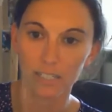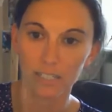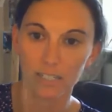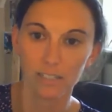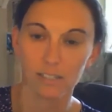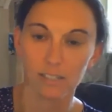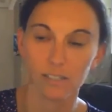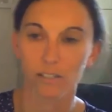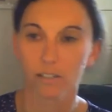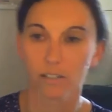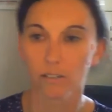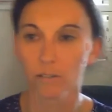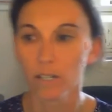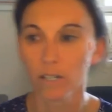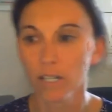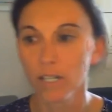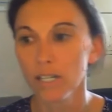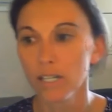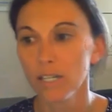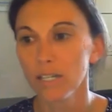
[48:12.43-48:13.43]
And so
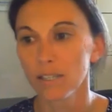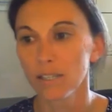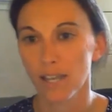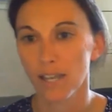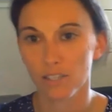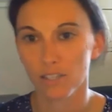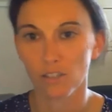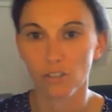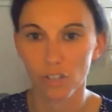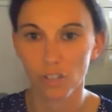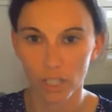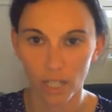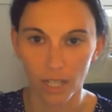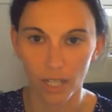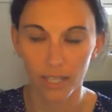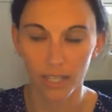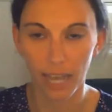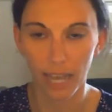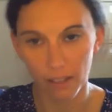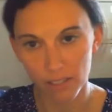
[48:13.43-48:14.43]
that's usually on
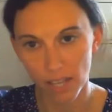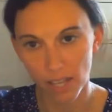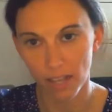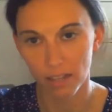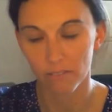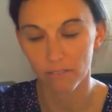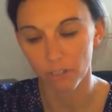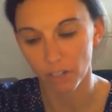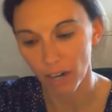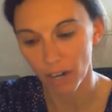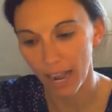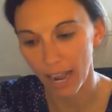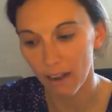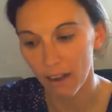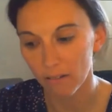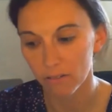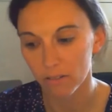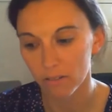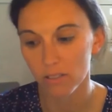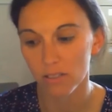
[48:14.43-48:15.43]
the outside of your
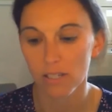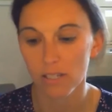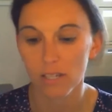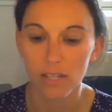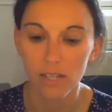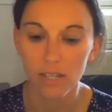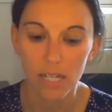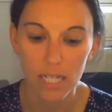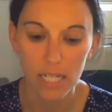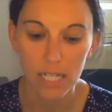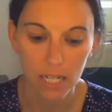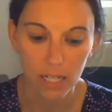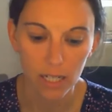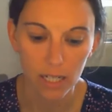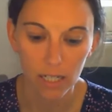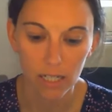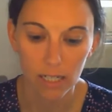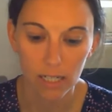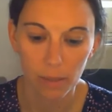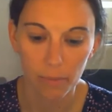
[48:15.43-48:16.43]
house.
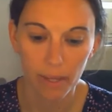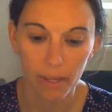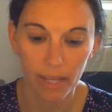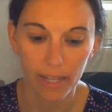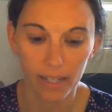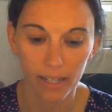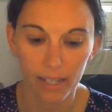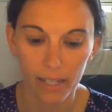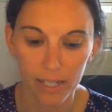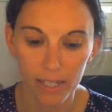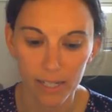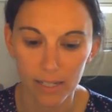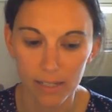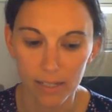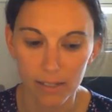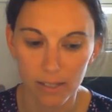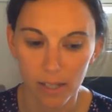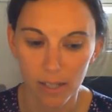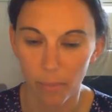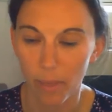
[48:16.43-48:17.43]
Um, and
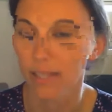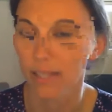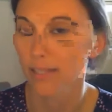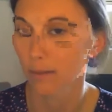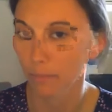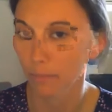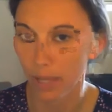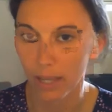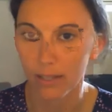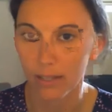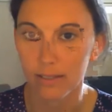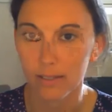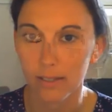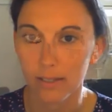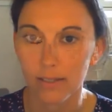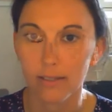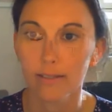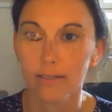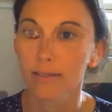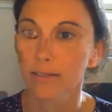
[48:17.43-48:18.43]
some in some
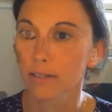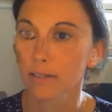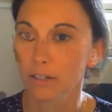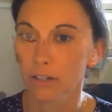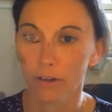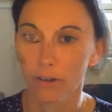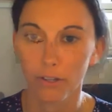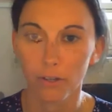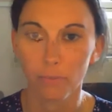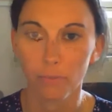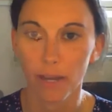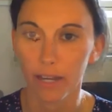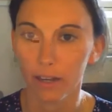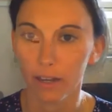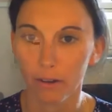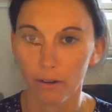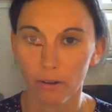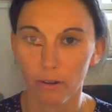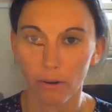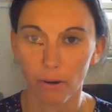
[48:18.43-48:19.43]
cases, you know, you might
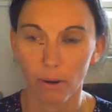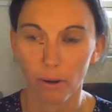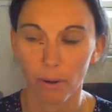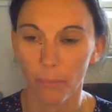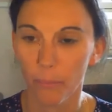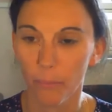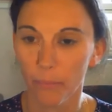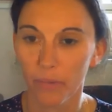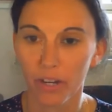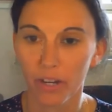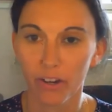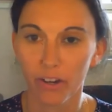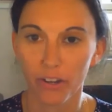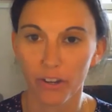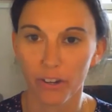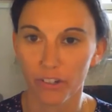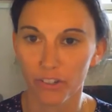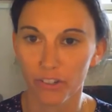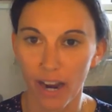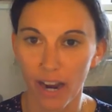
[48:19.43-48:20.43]
go um, near
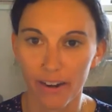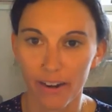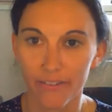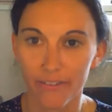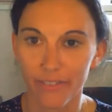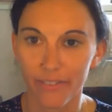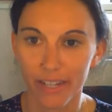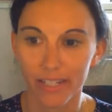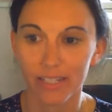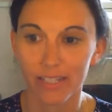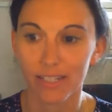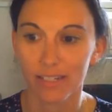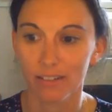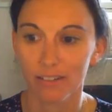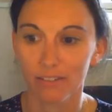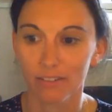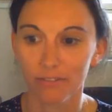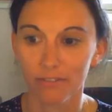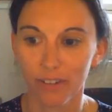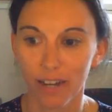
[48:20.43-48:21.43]
your dryer vent and
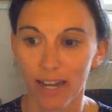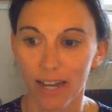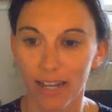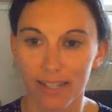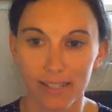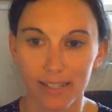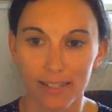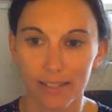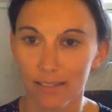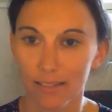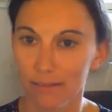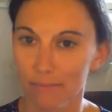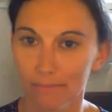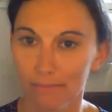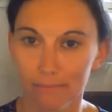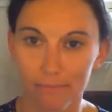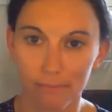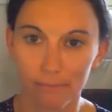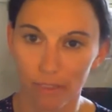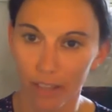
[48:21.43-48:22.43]
you'll find
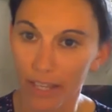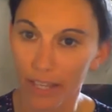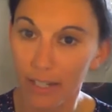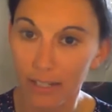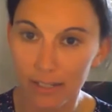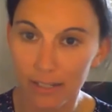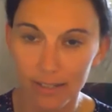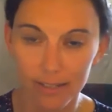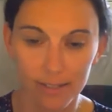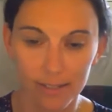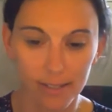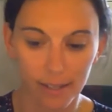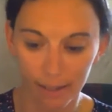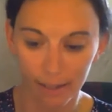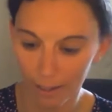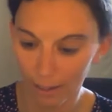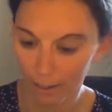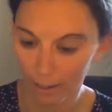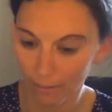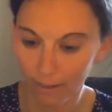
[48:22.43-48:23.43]
lint
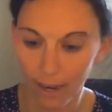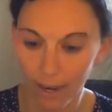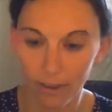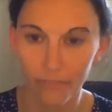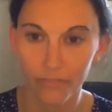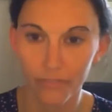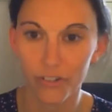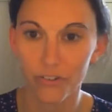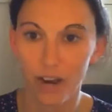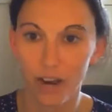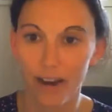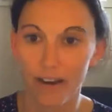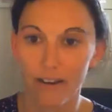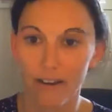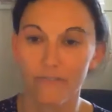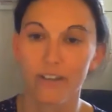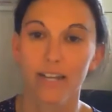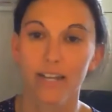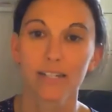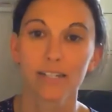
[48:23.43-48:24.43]
sitting around the dryer
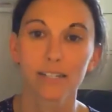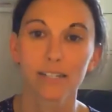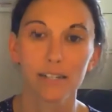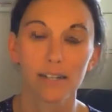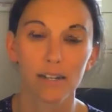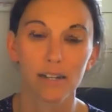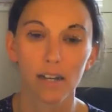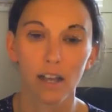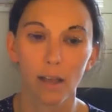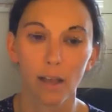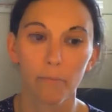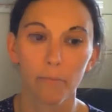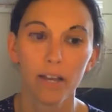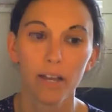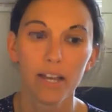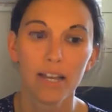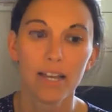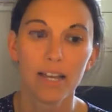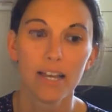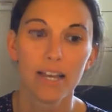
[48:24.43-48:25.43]
vent. Um,
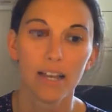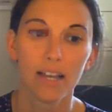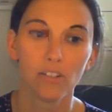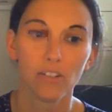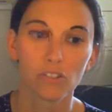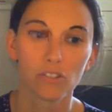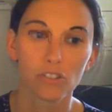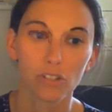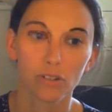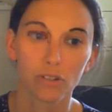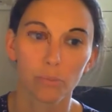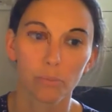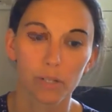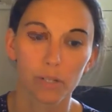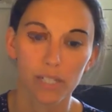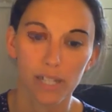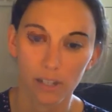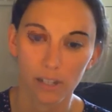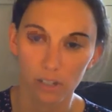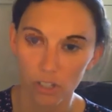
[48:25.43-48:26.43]
and so
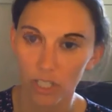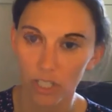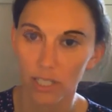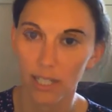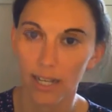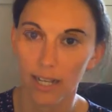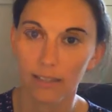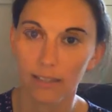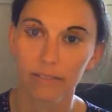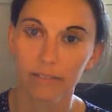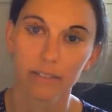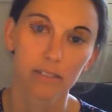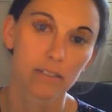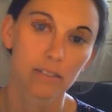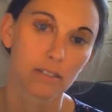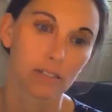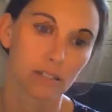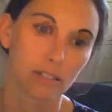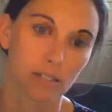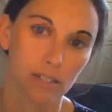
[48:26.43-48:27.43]
potentially that
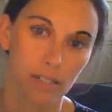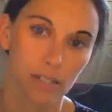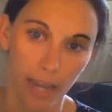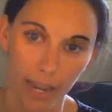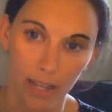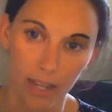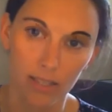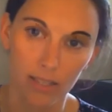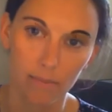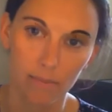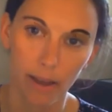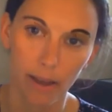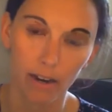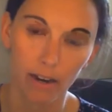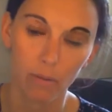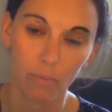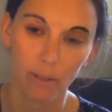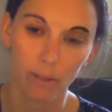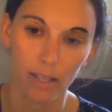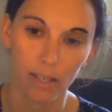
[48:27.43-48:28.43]
lint contains
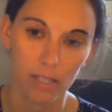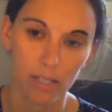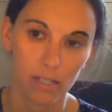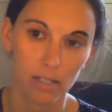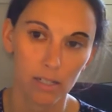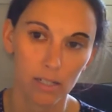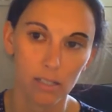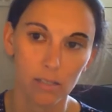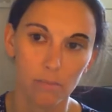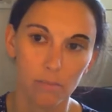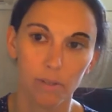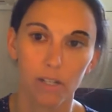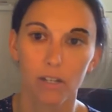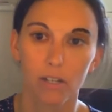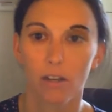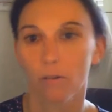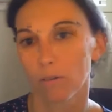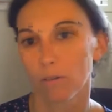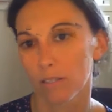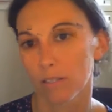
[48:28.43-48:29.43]
microplastics, but
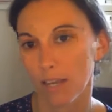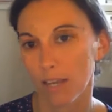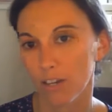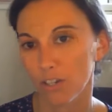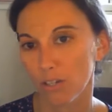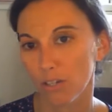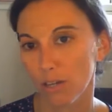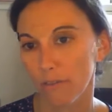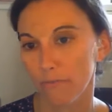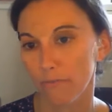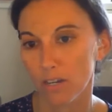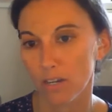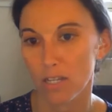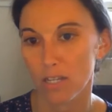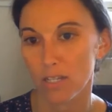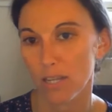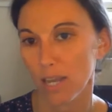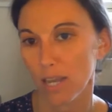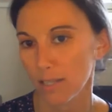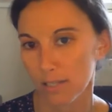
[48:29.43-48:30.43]
no one's actually ever
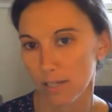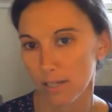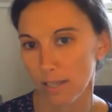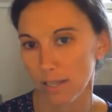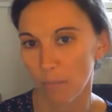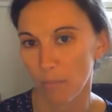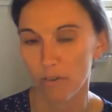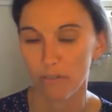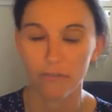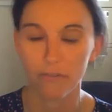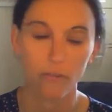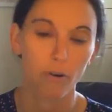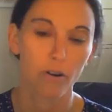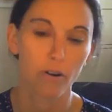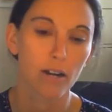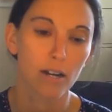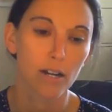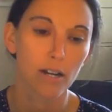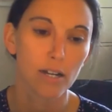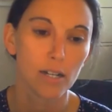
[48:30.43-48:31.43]
tested that
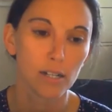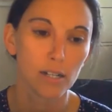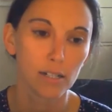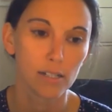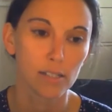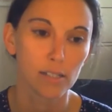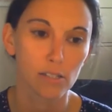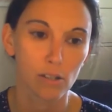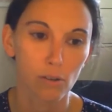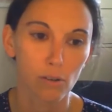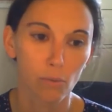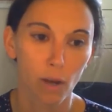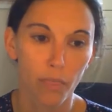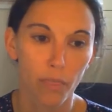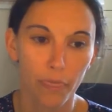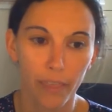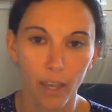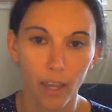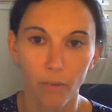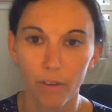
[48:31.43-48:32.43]
before. And so one
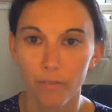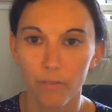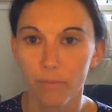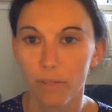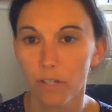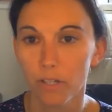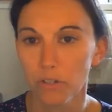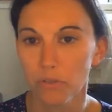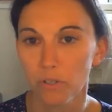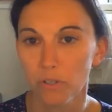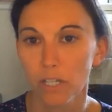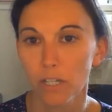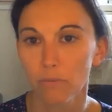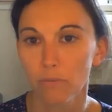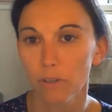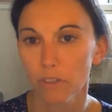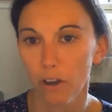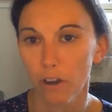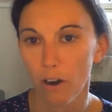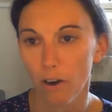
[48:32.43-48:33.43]
thing we've been doing
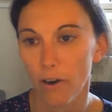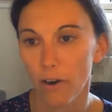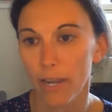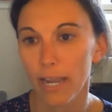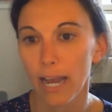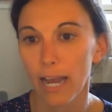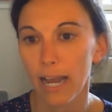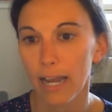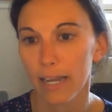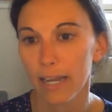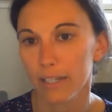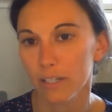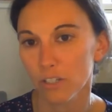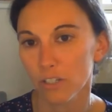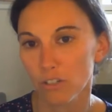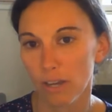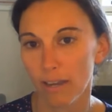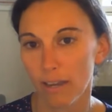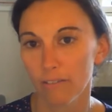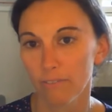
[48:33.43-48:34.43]
with REI is
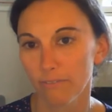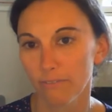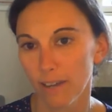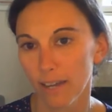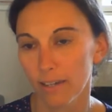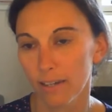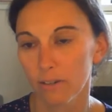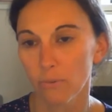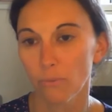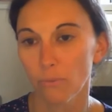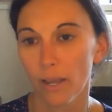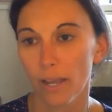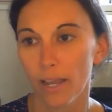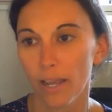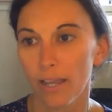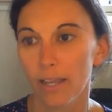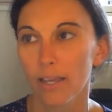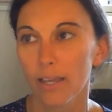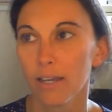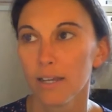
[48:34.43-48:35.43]
trying to find a
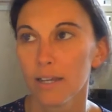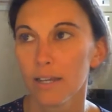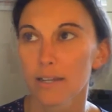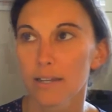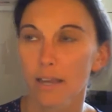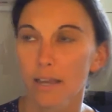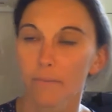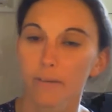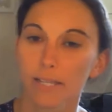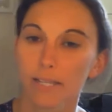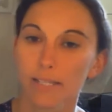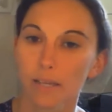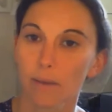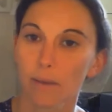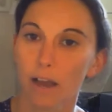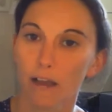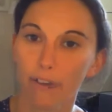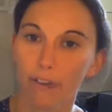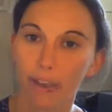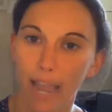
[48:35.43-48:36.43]
way, can we
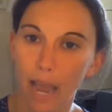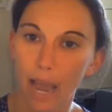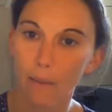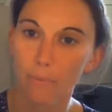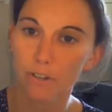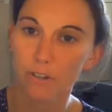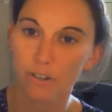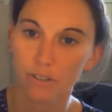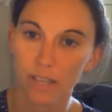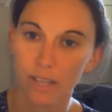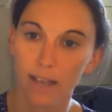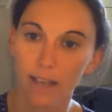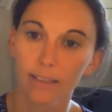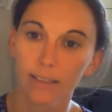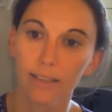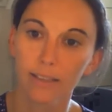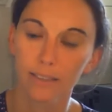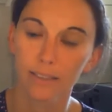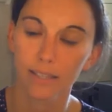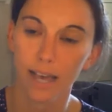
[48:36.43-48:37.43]
somehow capture that,
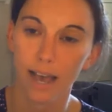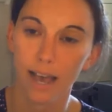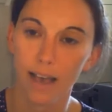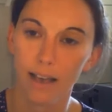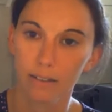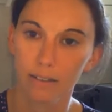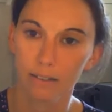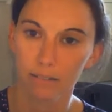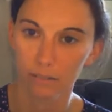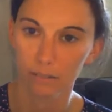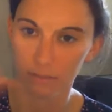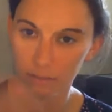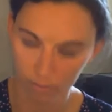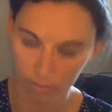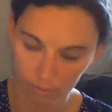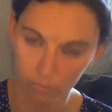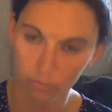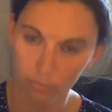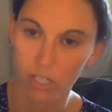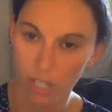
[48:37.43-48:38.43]
that
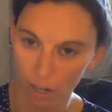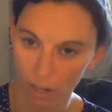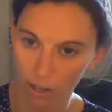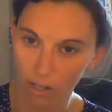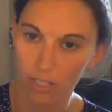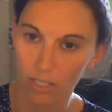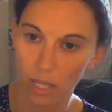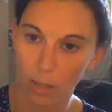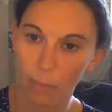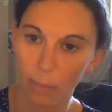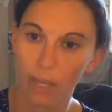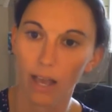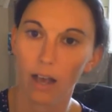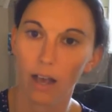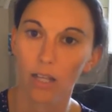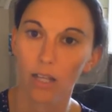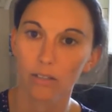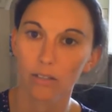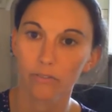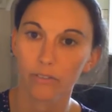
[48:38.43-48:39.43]
material that's coming
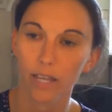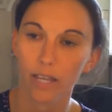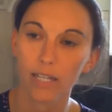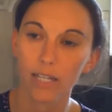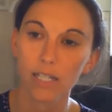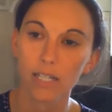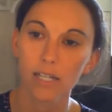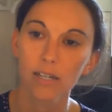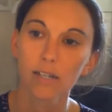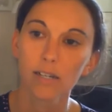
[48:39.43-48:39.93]
out of the vent?